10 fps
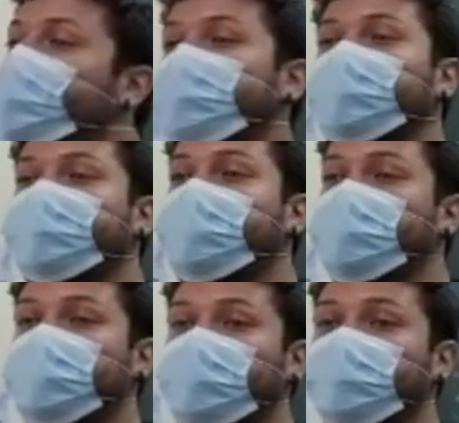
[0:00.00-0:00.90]
presentation.
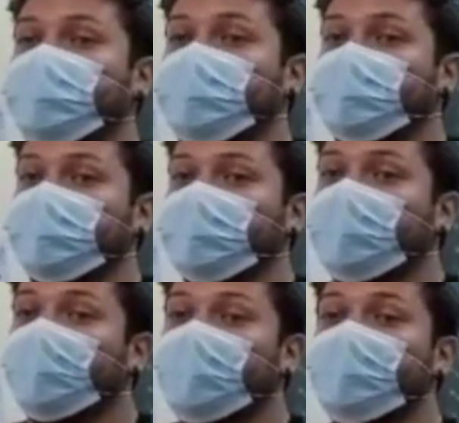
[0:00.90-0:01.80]

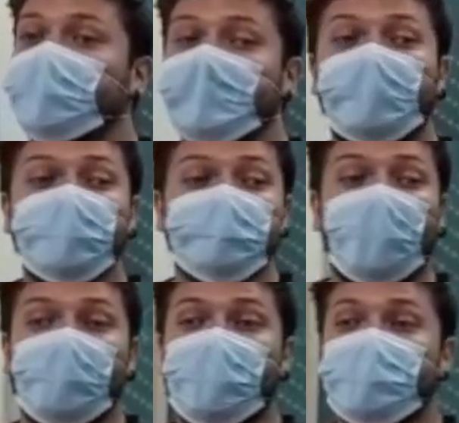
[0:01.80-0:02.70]
Okay? A small
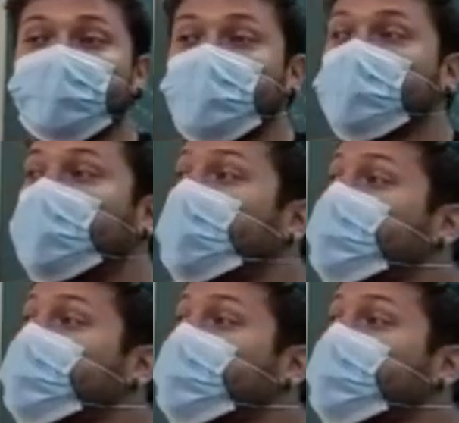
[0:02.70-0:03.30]
presentation, and it's